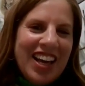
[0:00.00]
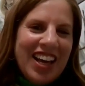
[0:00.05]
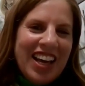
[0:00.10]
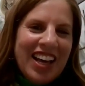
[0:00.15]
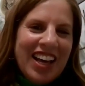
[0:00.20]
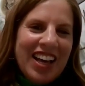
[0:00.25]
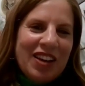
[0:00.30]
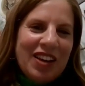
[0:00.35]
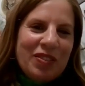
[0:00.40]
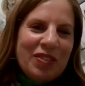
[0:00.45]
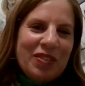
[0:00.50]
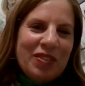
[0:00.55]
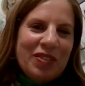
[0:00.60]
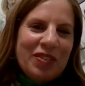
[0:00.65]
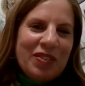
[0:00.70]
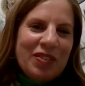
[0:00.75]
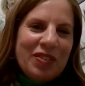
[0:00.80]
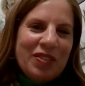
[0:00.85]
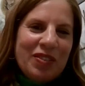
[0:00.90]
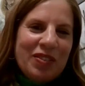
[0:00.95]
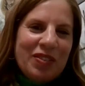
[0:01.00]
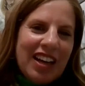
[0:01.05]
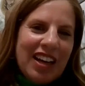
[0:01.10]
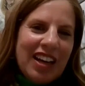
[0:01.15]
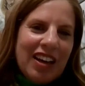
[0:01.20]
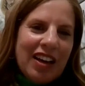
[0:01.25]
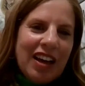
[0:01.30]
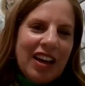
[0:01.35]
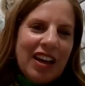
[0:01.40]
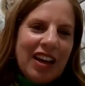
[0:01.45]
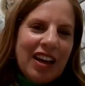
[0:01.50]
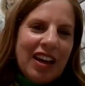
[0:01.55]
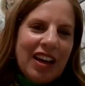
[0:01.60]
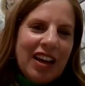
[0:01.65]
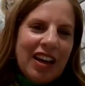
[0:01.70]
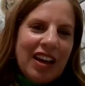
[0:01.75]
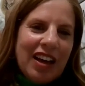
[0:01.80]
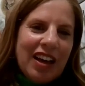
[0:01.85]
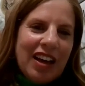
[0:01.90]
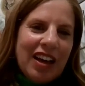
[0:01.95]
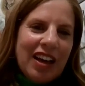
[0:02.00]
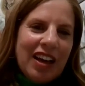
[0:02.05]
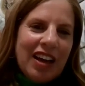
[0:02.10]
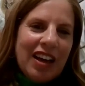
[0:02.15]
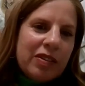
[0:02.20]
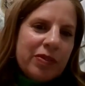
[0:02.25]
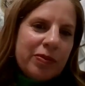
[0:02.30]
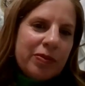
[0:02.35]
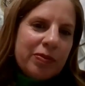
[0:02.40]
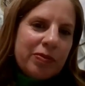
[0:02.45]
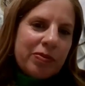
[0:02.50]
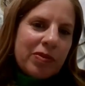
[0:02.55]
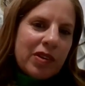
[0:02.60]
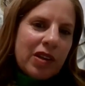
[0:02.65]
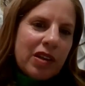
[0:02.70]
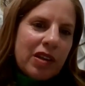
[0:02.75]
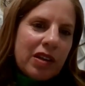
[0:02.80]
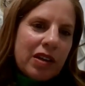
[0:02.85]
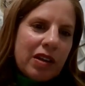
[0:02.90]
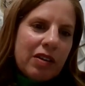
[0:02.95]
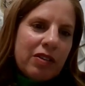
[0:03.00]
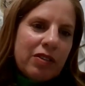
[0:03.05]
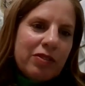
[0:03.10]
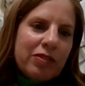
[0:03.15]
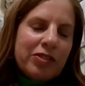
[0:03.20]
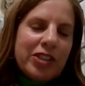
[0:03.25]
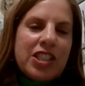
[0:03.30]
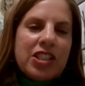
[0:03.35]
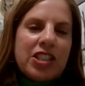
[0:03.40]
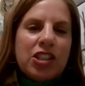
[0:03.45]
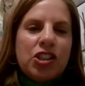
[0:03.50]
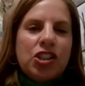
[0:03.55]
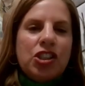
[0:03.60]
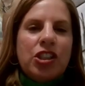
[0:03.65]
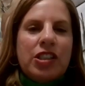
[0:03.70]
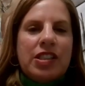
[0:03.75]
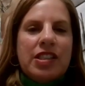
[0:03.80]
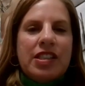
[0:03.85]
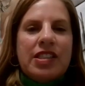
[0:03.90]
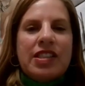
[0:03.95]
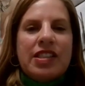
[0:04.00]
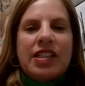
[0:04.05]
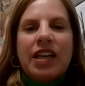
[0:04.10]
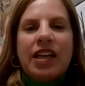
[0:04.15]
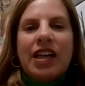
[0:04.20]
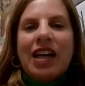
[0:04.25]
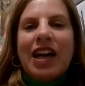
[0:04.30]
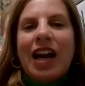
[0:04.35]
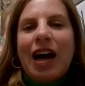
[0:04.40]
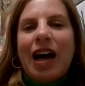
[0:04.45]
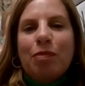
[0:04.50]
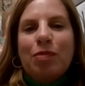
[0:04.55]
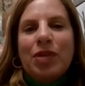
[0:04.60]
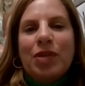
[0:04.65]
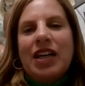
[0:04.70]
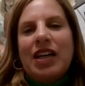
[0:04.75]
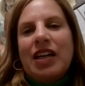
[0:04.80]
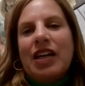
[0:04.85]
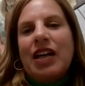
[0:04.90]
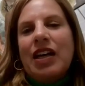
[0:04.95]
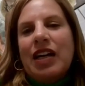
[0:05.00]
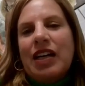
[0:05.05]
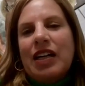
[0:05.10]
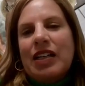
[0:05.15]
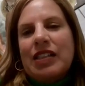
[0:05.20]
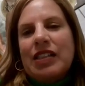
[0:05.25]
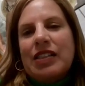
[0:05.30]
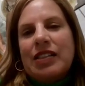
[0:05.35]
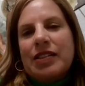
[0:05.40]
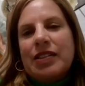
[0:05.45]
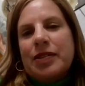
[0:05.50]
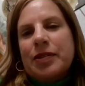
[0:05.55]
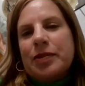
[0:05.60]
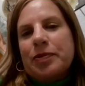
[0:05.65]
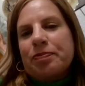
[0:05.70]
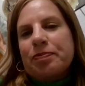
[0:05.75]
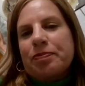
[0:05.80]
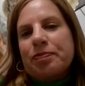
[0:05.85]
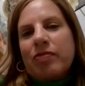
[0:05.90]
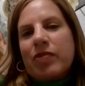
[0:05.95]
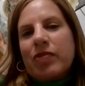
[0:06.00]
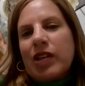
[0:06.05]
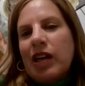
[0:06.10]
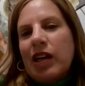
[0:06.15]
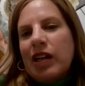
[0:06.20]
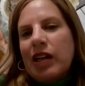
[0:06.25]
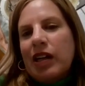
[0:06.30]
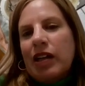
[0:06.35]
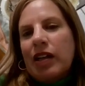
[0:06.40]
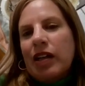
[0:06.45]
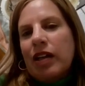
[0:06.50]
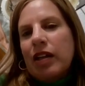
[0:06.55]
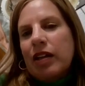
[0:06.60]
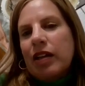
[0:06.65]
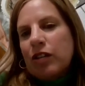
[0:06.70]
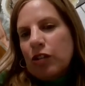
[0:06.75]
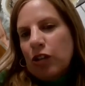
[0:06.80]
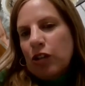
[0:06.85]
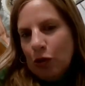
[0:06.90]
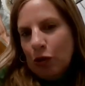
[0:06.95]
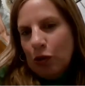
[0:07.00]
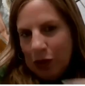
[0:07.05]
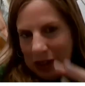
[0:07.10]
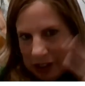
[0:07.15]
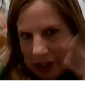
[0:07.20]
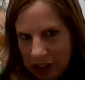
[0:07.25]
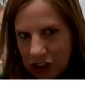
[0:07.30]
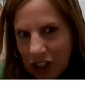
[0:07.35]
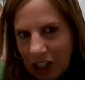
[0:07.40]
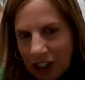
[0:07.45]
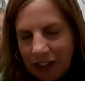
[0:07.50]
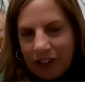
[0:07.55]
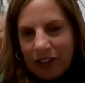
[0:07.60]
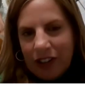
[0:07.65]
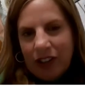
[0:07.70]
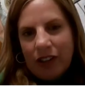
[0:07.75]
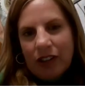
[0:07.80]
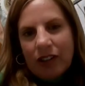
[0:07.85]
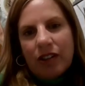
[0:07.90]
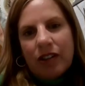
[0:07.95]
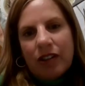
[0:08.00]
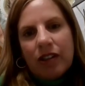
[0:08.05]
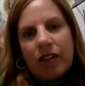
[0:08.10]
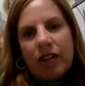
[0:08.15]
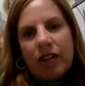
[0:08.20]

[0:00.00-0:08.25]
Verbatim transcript: mm-hmm. because uh, uh, researchers see clubbing as and you know in general